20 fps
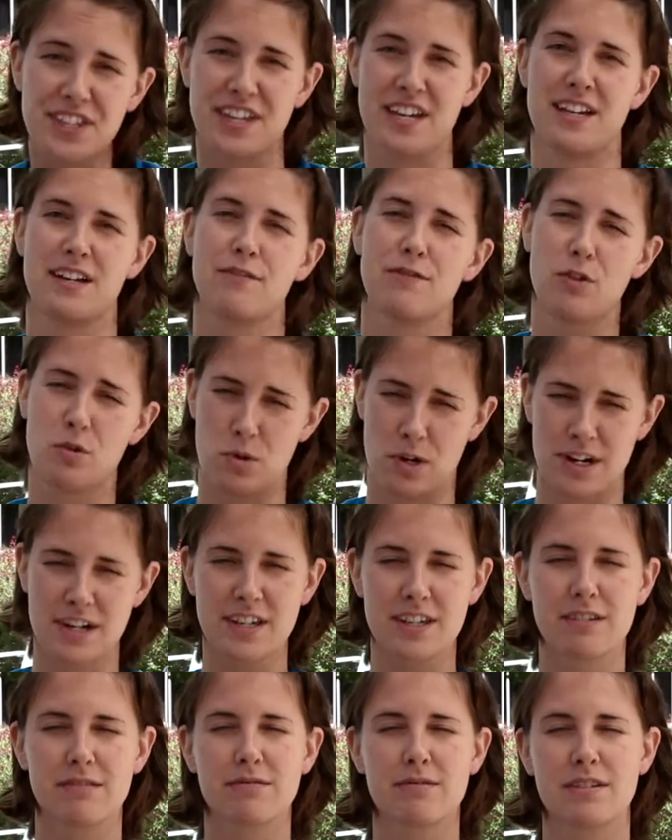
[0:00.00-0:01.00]
thing, of
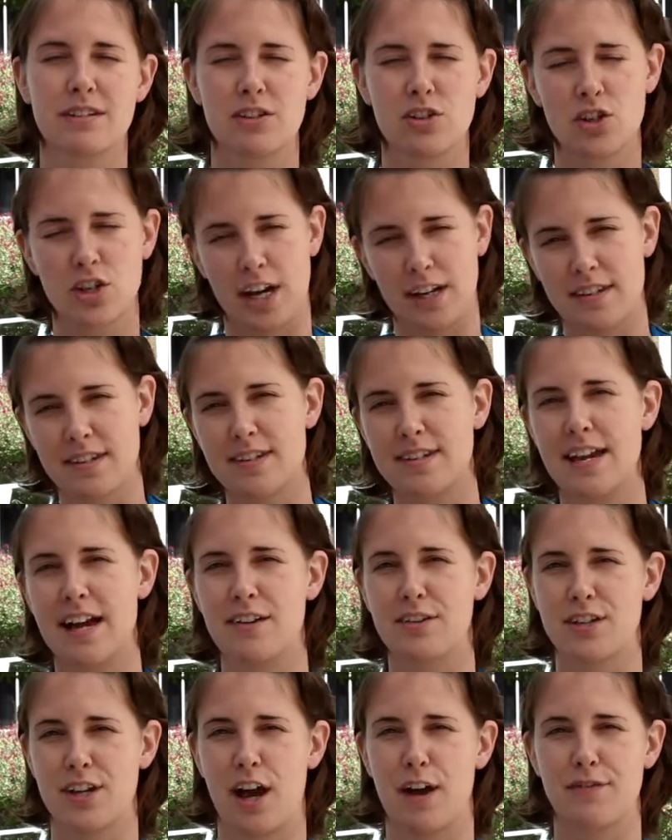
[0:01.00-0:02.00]
course, was check to see
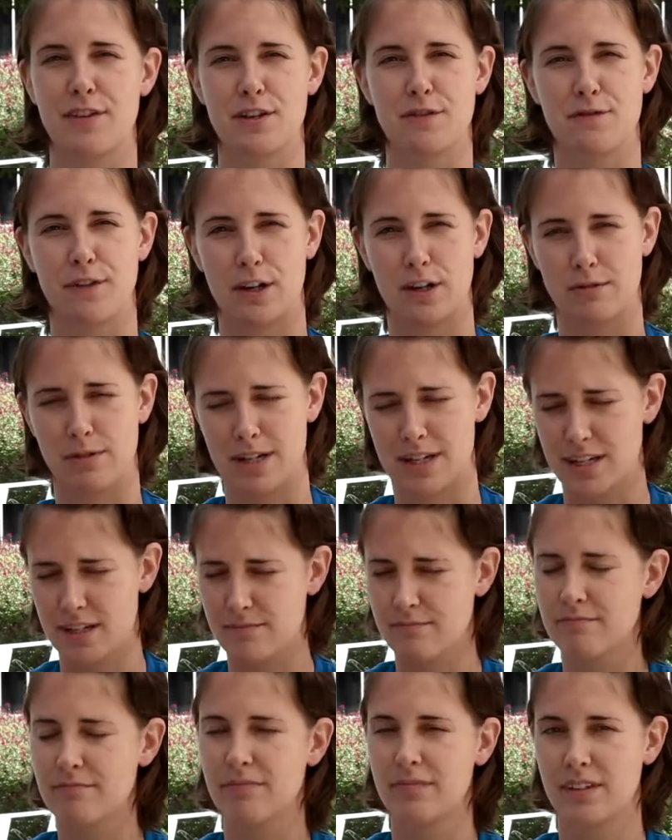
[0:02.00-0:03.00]
how soft his fur was.
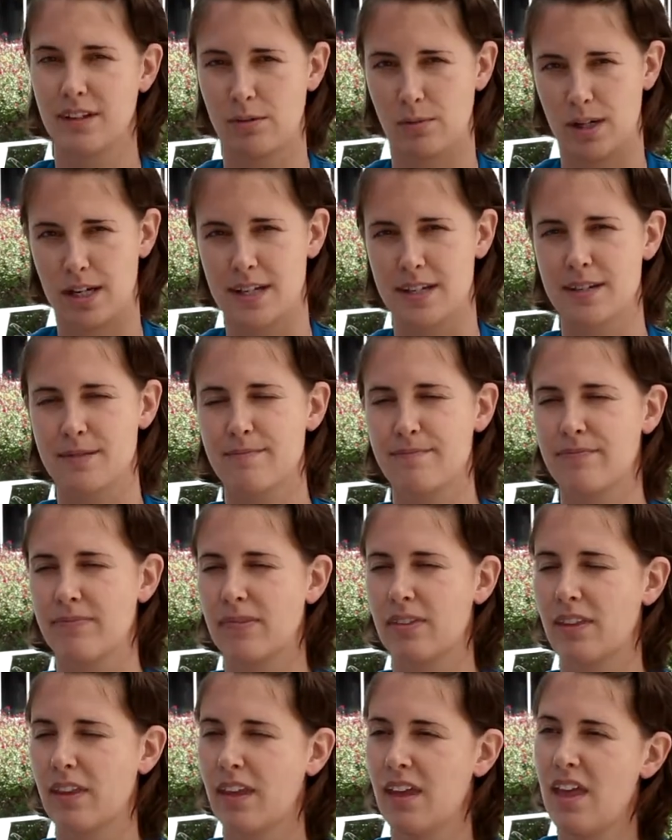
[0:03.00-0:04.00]
It was.
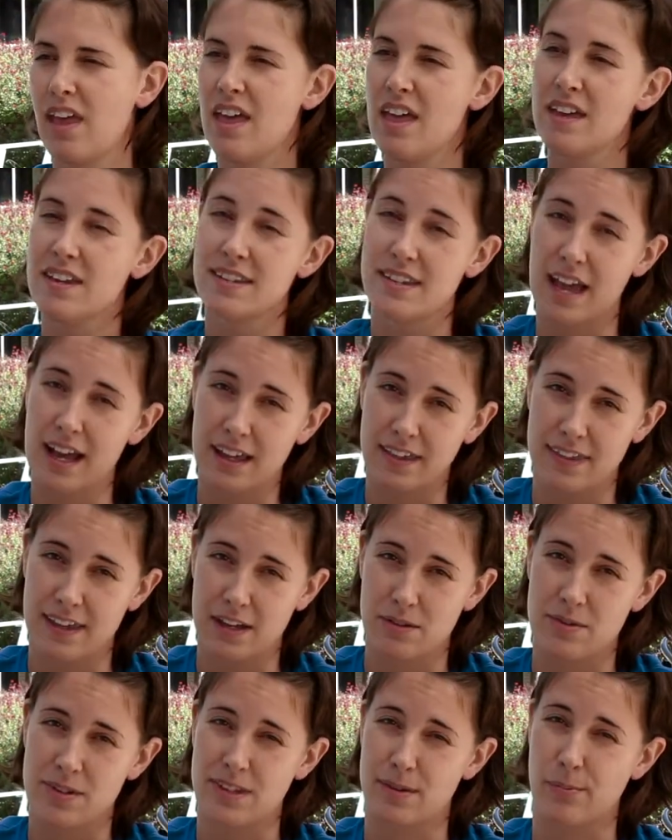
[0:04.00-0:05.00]
Second
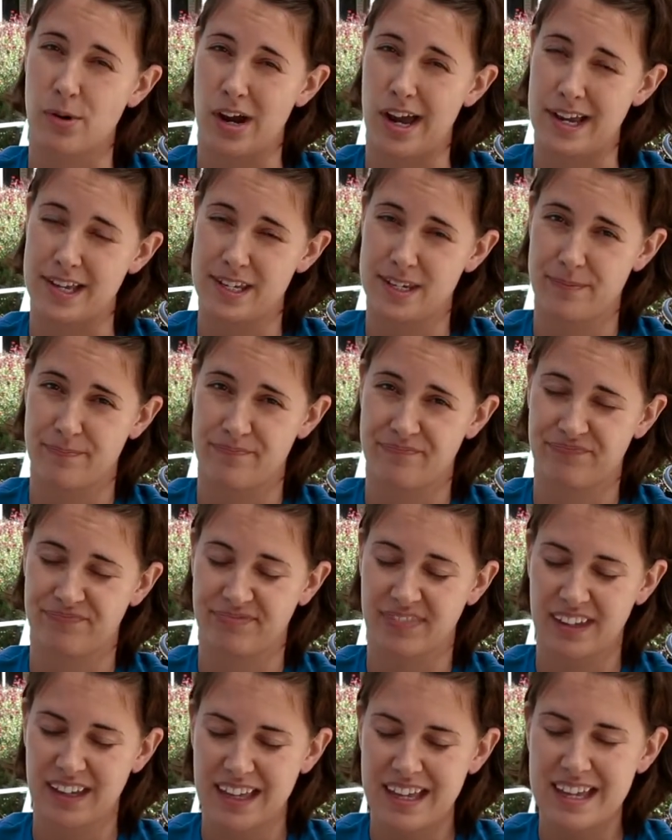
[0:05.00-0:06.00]
thing was the price,
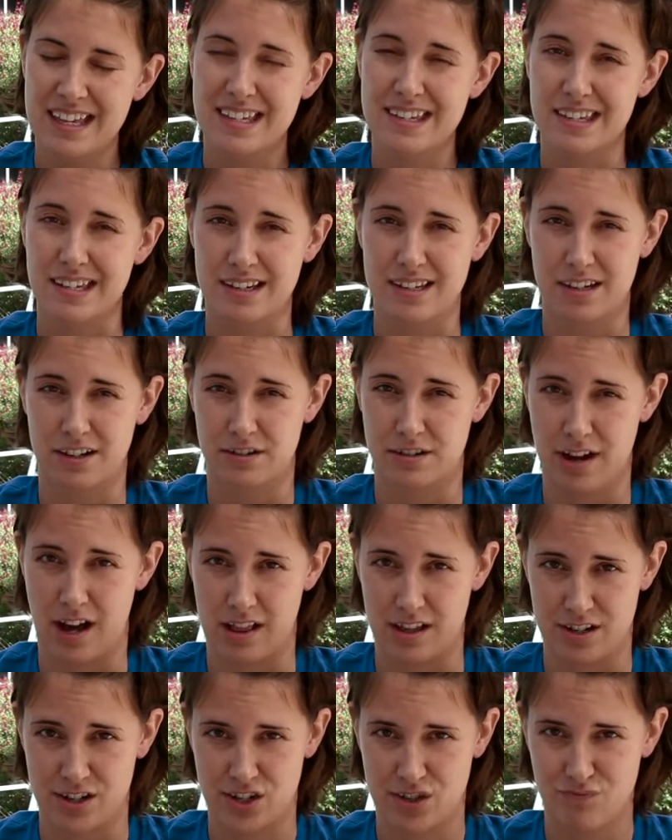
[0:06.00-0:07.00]
six hundred
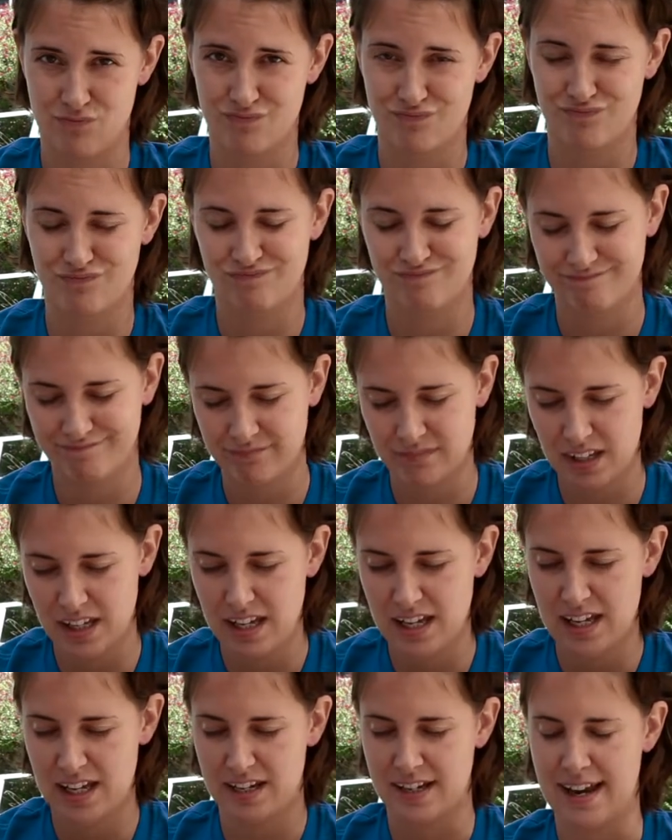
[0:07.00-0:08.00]
dollars.
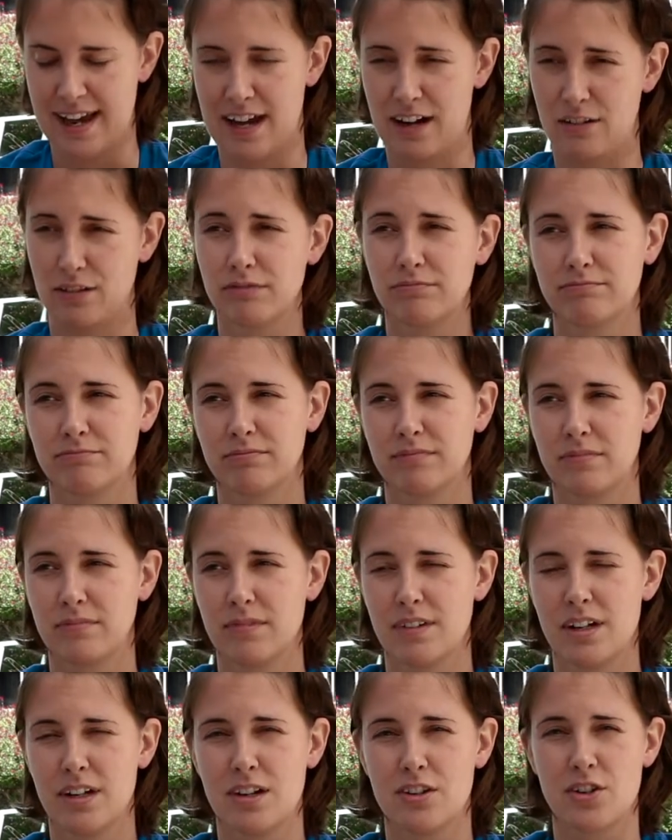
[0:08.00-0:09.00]
Now,
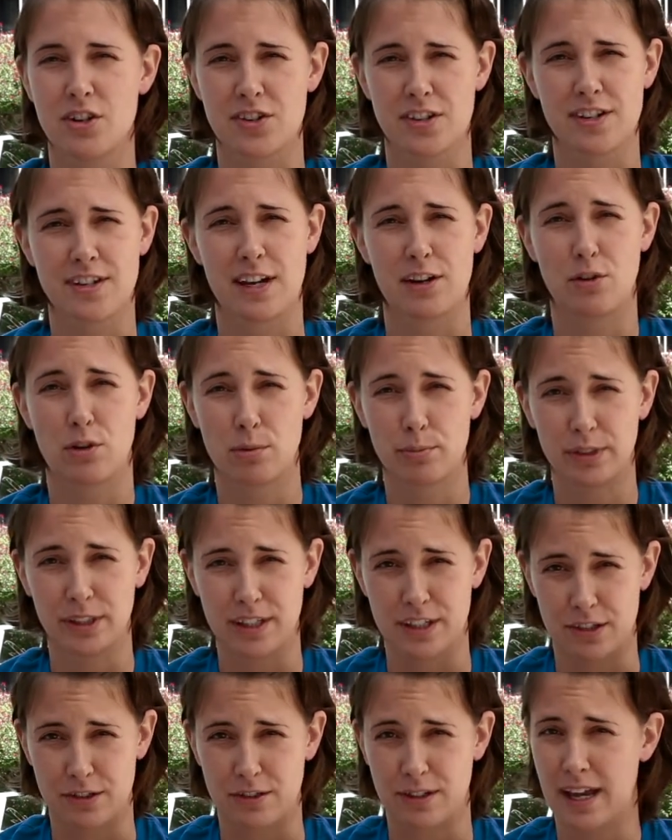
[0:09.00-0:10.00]
just as I
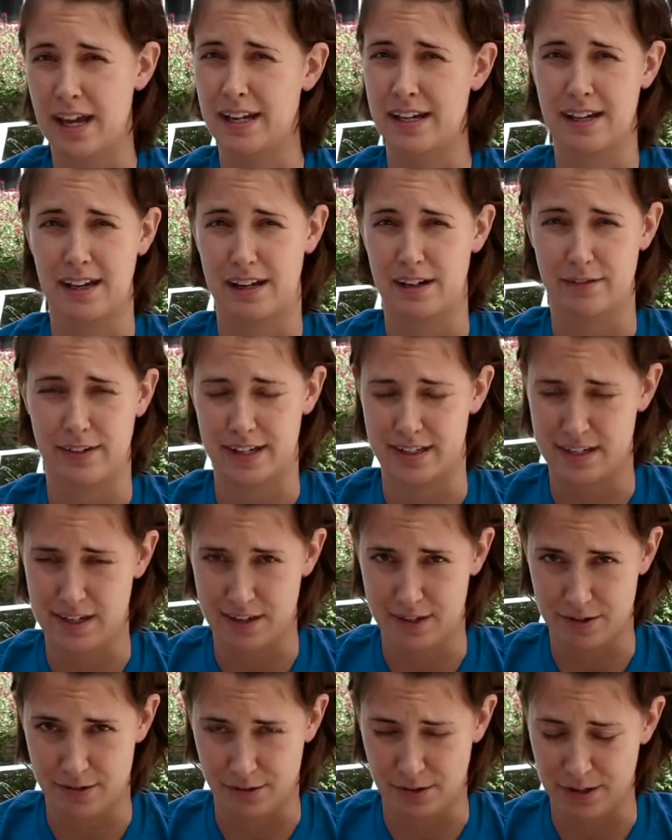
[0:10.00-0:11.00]
normally do in any kind of
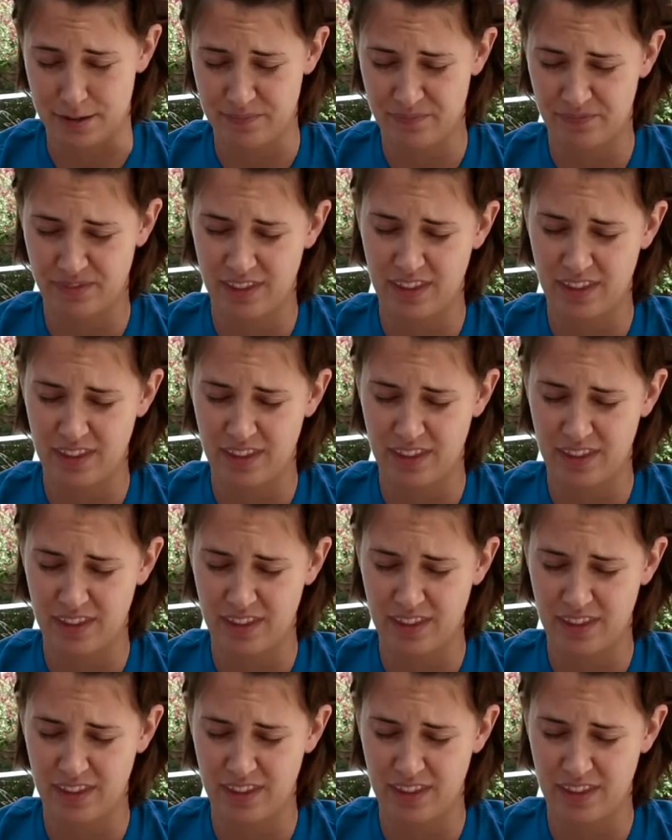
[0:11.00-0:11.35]
antique store,